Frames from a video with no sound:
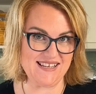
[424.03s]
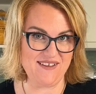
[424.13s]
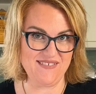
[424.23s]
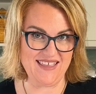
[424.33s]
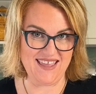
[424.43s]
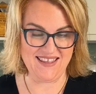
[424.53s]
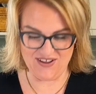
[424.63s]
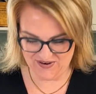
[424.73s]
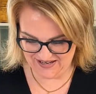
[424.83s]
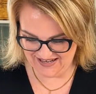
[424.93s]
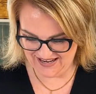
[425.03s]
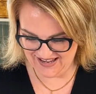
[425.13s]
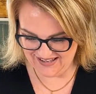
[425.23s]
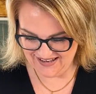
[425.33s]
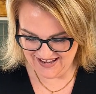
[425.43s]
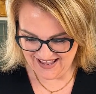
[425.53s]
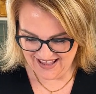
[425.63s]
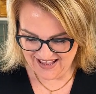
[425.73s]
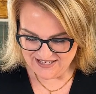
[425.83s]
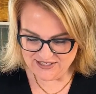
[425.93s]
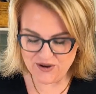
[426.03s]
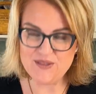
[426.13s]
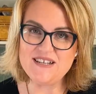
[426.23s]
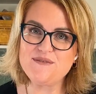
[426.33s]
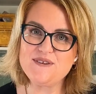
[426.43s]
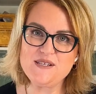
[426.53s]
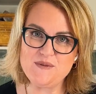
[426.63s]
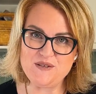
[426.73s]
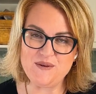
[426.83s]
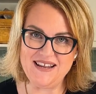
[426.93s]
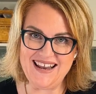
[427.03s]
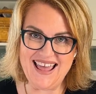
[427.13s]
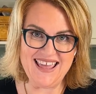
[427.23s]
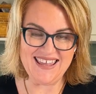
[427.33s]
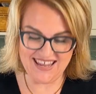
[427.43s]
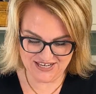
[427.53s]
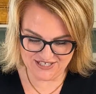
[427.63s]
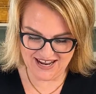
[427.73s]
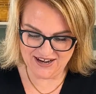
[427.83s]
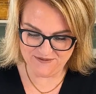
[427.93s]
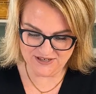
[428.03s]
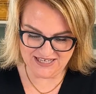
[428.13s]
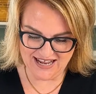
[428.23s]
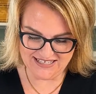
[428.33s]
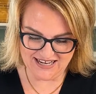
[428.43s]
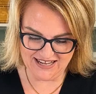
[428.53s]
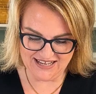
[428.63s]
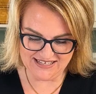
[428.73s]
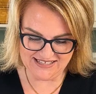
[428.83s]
have the egg yolk in here. So the difference between a quiche and a frittata is,